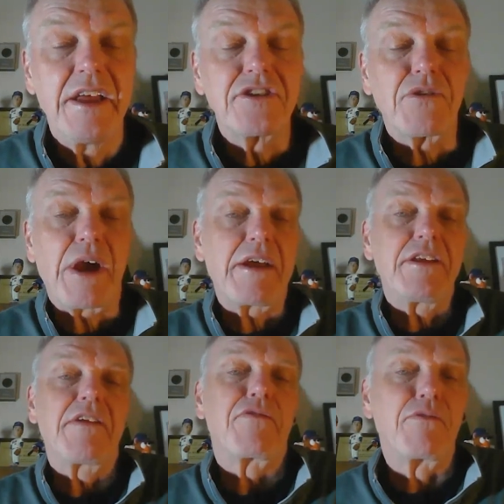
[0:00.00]
So how do
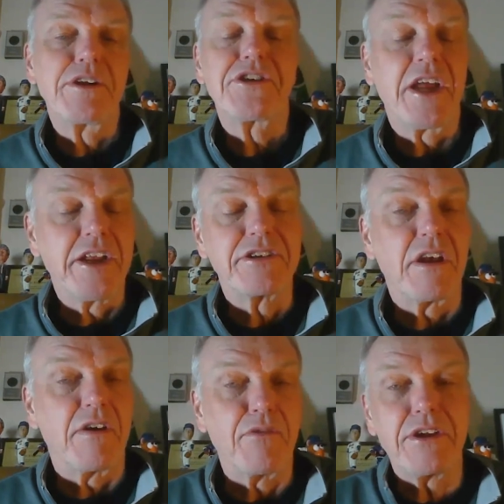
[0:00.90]
you differentiate
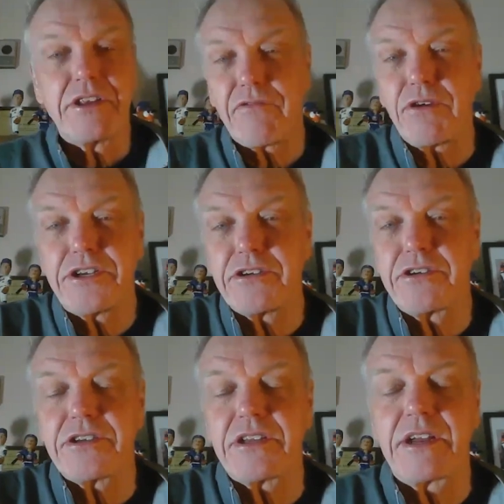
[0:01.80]
yourself? Well, you differentiate
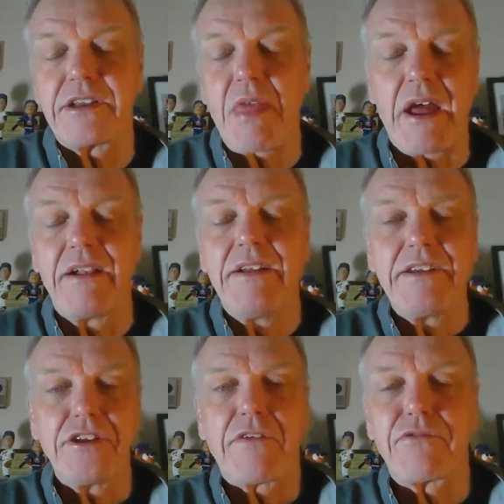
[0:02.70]
you, you,
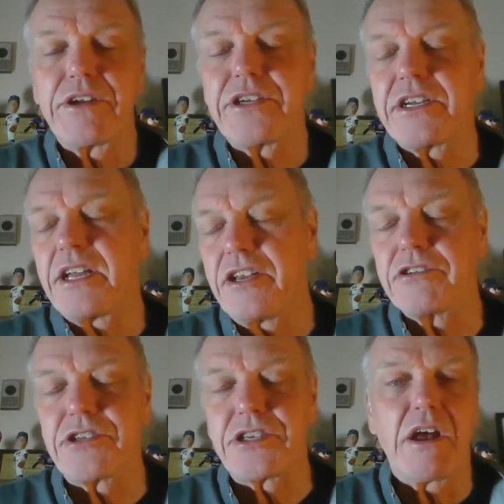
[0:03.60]
you differentiate
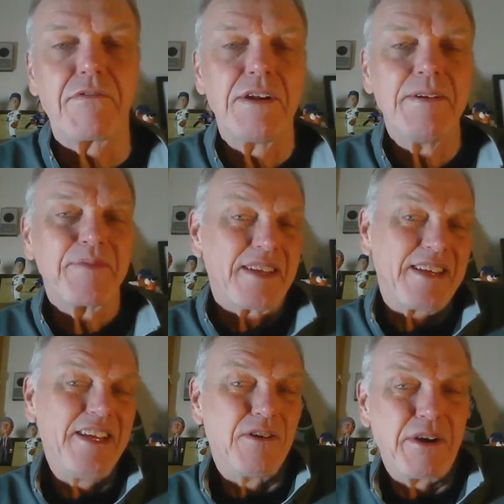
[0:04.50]
yourself,
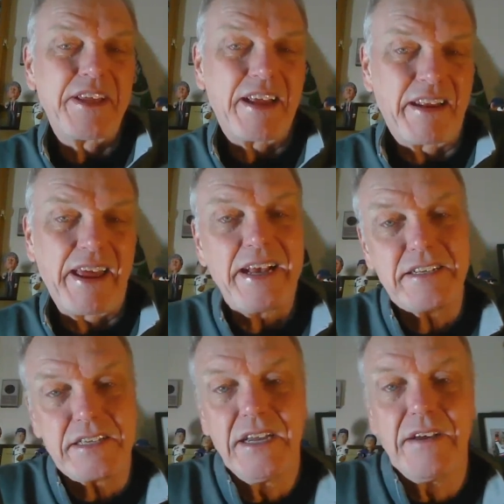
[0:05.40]
you know, on that
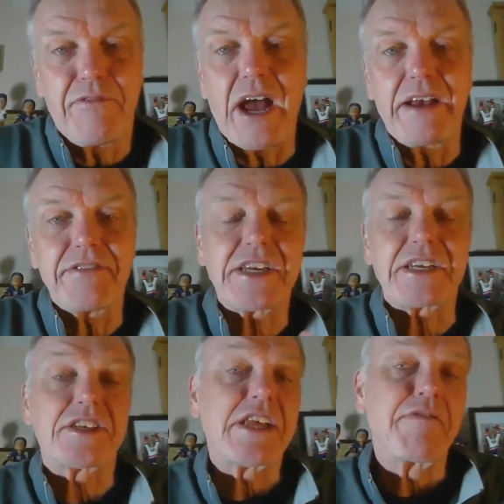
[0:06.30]
last five,
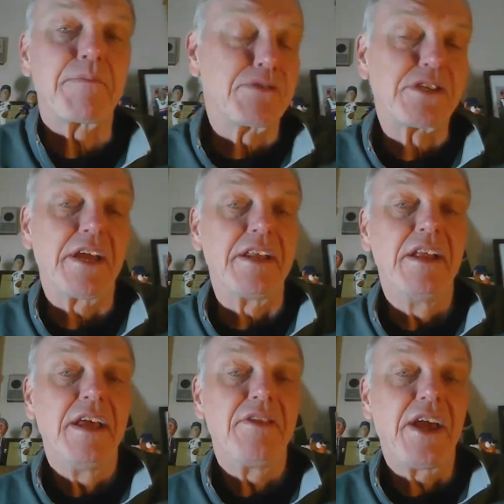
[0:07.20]
six, seven percent
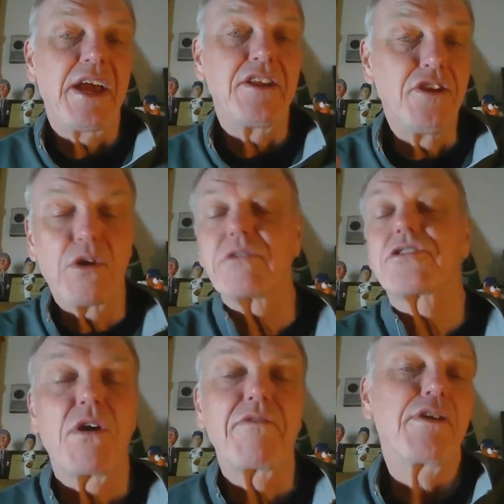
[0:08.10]
that your
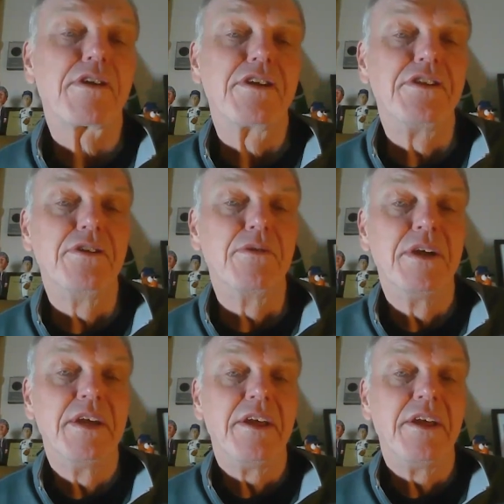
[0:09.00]
software can do